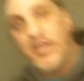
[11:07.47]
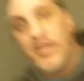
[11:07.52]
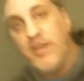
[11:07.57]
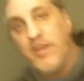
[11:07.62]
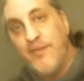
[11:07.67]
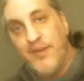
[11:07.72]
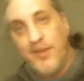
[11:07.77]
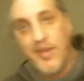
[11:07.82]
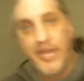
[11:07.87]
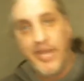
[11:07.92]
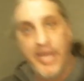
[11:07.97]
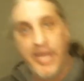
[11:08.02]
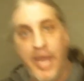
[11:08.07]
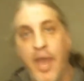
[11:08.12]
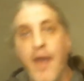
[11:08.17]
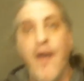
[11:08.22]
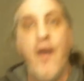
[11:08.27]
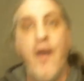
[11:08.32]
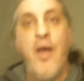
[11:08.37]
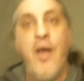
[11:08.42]
community,
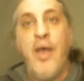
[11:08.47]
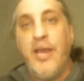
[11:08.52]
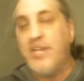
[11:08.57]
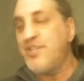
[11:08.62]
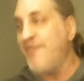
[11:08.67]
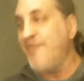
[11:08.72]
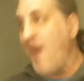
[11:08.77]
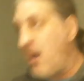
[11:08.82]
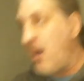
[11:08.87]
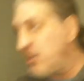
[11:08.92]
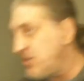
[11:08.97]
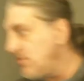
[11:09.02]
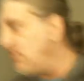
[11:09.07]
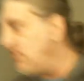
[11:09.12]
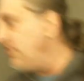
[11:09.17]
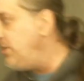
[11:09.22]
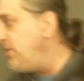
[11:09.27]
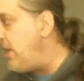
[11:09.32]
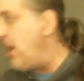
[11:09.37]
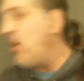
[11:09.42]
it's possible
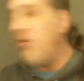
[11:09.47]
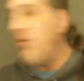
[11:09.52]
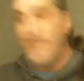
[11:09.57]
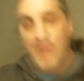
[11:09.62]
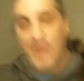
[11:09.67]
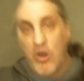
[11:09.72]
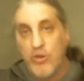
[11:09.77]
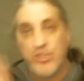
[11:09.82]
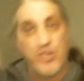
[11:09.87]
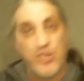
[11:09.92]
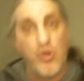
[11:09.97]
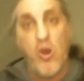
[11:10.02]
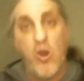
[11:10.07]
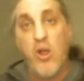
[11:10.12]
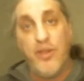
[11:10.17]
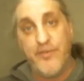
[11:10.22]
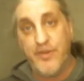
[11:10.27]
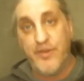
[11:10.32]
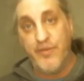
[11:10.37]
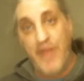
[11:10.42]
to know most or all
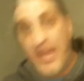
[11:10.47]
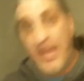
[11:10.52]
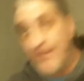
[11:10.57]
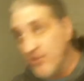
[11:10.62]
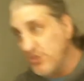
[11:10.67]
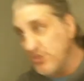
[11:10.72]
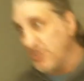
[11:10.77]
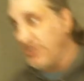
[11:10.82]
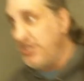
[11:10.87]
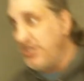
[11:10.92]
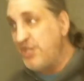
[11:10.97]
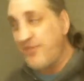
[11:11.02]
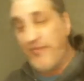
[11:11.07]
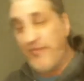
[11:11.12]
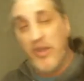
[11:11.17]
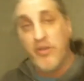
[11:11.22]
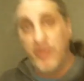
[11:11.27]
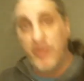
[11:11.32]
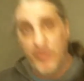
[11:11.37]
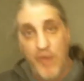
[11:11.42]
of your neighbors at least
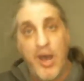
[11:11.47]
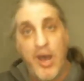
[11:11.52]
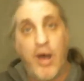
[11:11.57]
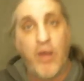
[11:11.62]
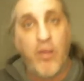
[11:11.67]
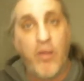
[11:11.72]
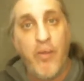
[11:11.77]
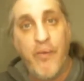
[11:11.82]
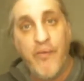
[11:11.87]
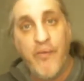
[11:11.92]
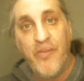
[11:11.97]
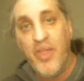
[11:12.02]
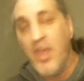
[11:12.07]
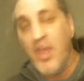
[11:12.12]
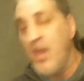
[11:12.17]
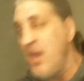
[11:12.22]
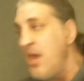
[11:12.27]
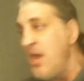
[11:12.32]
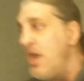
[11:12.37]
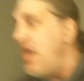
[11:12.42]
fairly well.
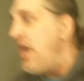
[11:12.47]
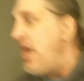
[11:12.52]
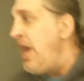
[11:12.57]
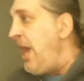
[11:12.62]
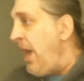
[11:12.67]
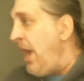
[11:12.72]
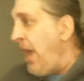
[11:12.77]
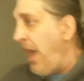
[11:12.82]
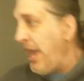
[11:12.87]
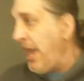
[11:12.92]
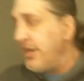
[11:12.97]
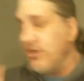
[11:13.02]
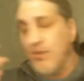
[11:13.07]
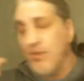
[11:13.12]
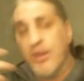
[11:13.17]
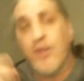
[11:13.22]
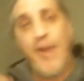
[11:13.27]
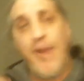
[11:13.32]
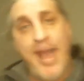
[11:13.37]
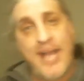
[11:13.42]
And your
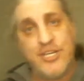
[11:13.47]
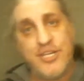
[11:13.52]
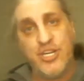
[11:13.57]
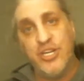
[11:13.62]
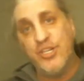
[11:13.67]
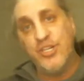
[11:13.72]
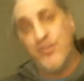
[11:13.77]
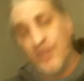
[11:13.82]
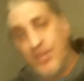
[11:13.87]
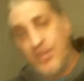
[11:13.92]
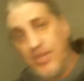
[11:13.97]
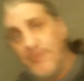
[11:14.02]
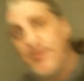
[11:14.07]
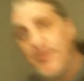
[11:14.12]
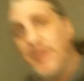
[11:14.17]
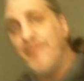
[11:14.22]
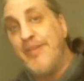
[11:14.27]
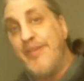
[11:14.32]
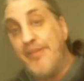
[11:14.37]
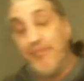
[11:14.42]
interactions with them
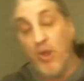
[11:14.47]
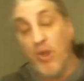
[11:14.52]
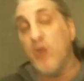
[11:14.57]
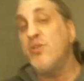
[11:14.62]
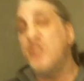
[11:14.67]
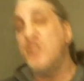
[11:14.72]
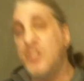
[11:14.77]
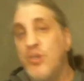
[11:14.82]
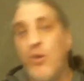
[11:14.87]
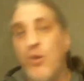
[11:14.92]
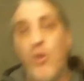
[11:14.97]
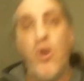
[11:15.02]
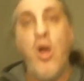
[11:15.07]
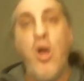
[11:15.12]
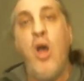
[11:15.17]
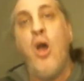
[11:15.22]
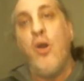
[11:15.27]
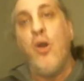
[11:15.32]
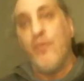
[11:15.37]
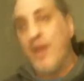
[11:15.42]
can be personal
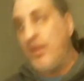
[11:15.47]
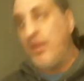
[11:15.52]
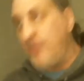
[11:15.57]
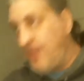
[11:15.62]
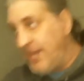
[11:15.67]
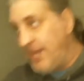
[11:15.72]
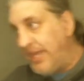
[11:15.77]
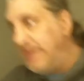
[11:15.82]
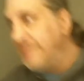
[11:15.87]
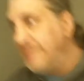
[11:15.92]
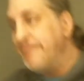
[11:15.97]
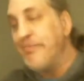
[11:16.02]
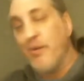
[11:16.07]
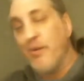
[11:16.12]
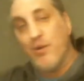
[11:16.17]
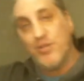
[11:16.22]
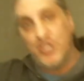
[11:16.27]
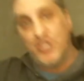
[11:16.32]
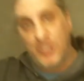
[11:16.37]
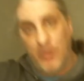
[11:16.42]
rather than
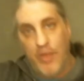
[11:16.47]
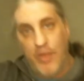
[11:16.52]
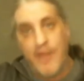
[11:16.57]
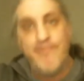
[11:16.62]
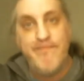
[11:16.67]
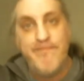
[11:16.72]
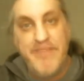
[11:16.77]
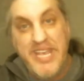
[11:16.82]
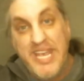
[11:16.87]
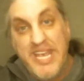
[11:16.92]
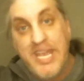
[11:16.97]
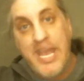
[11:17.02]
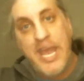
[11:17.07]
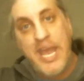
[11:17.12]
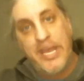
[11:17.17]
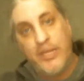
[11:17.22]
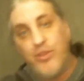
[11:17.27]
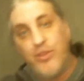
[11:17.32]
impersonal and mediated